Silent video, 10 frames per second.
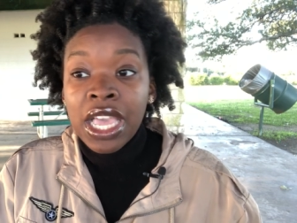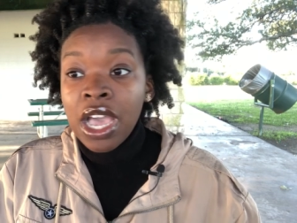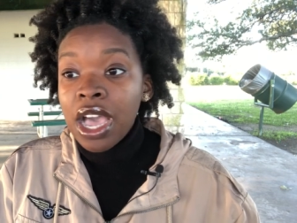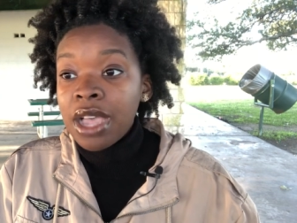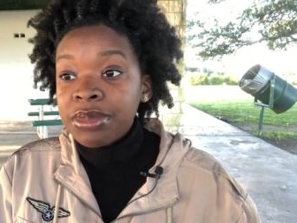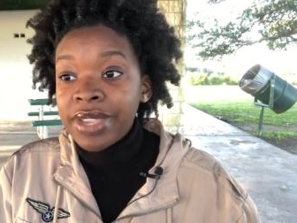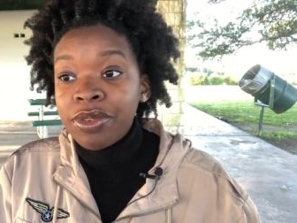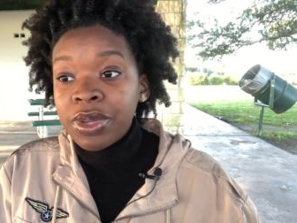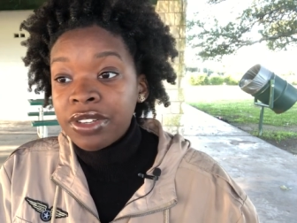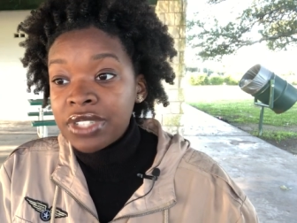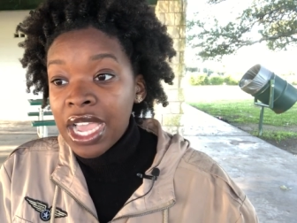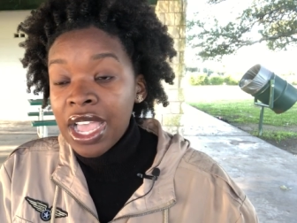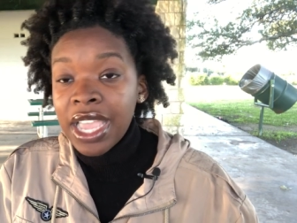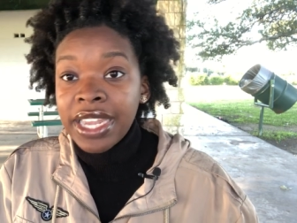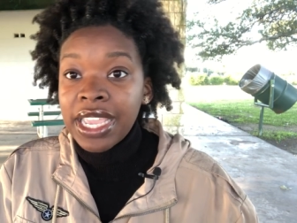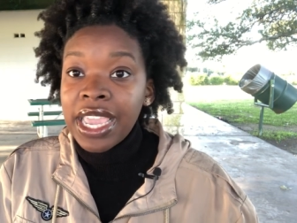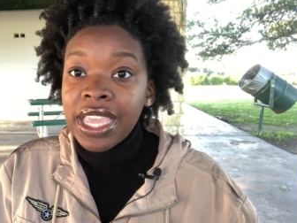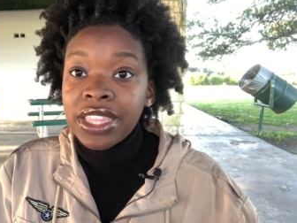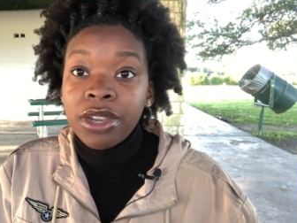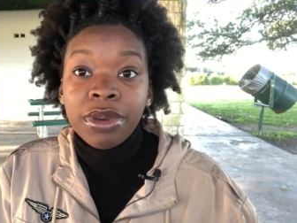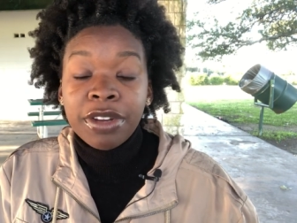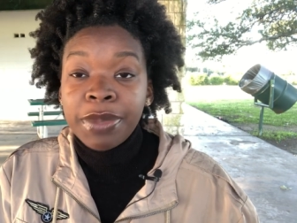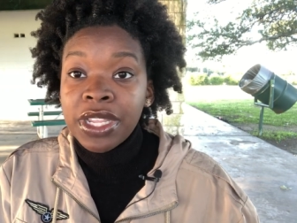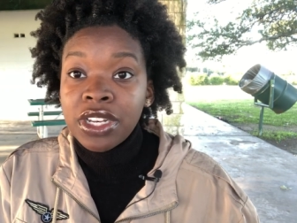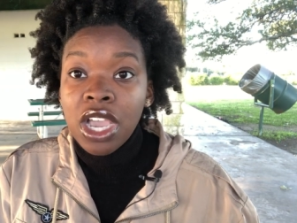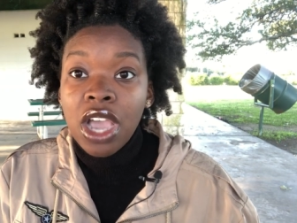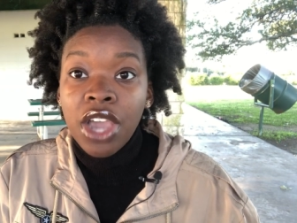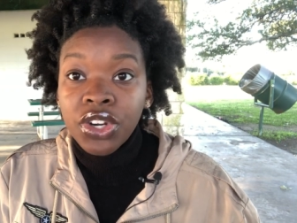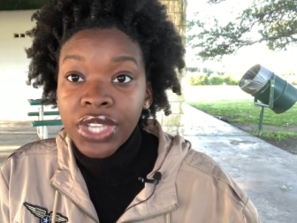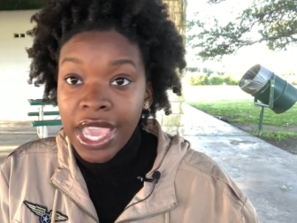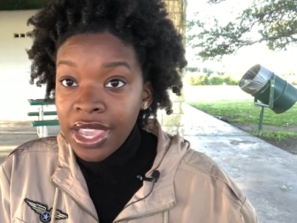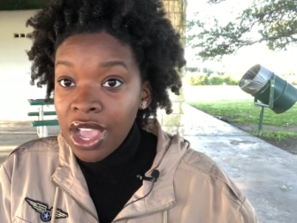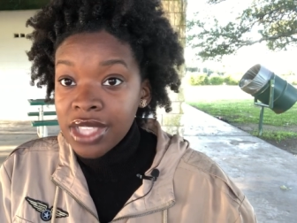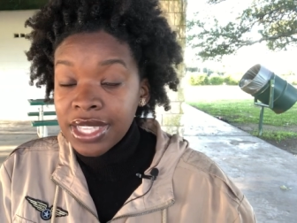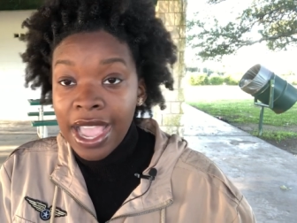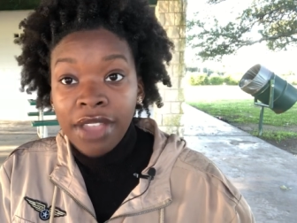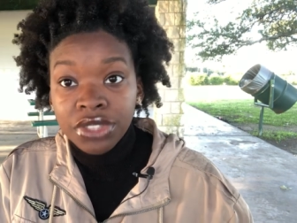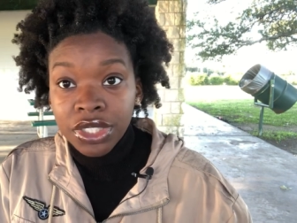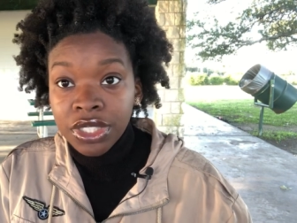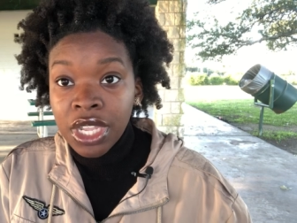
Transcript: Um, David would have died, and there would have been utter chaos after